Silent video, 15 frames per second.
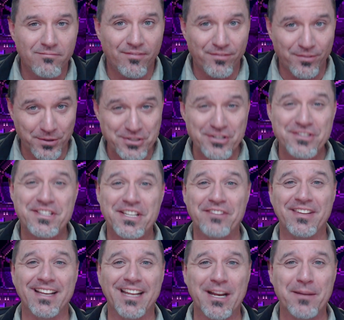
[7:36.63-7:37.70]
force
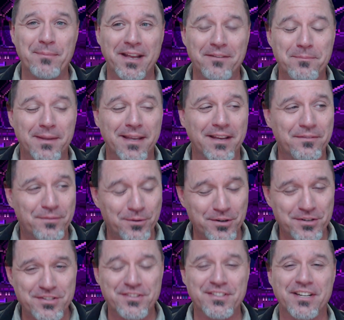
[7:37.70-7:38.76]
yourself to get up out of bed,
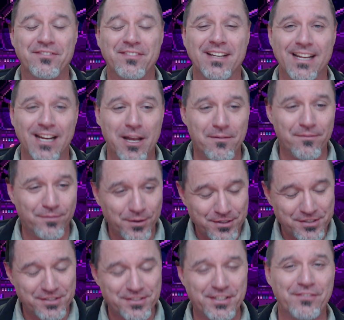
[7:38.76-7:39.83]
force yourself to get up,
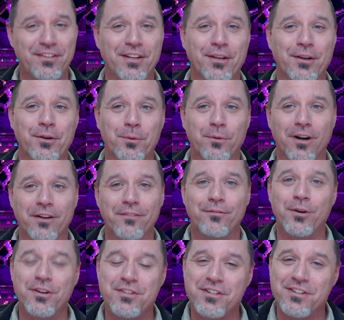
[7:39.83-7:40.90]
force yourself to go to work,
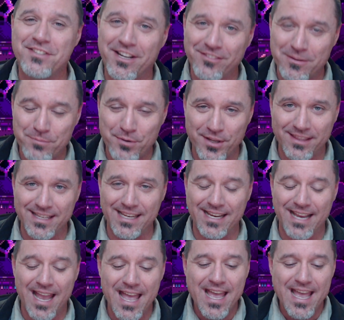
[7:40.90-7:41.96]
force yourself to put the